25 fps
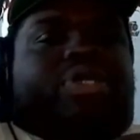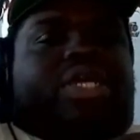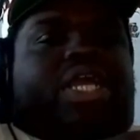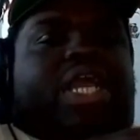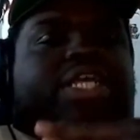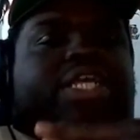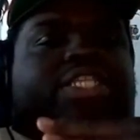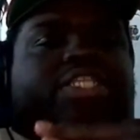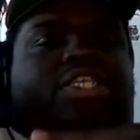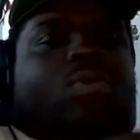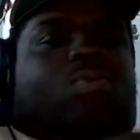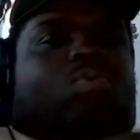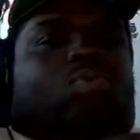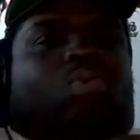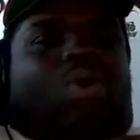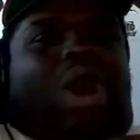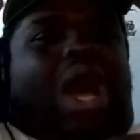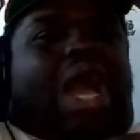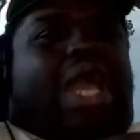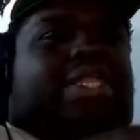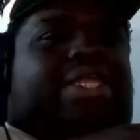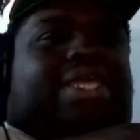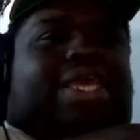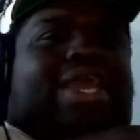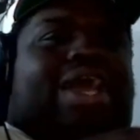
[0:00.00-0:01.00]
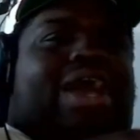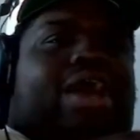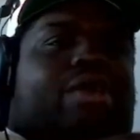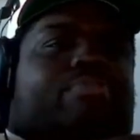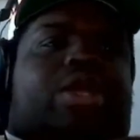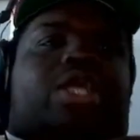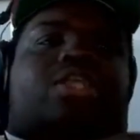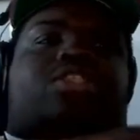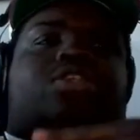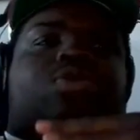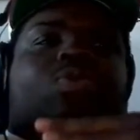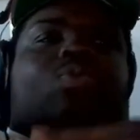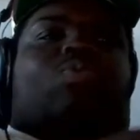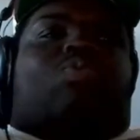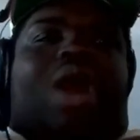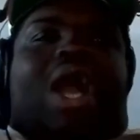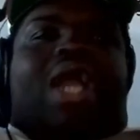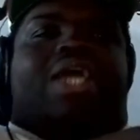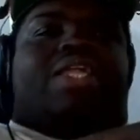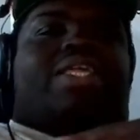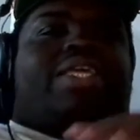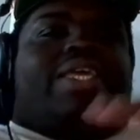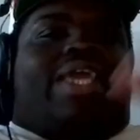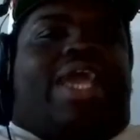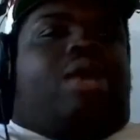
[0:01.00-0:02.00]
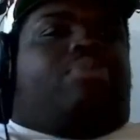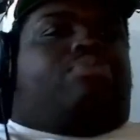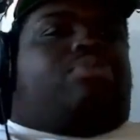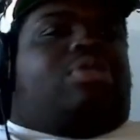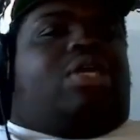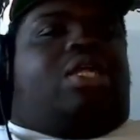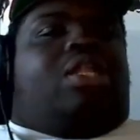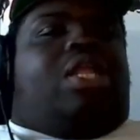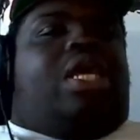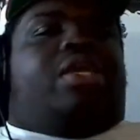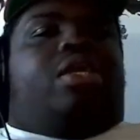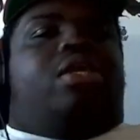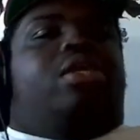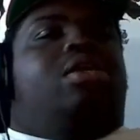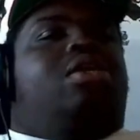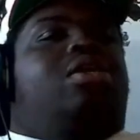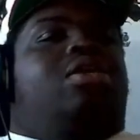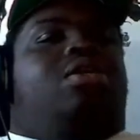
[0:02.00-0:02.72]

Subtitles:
It's a wide gap that, like,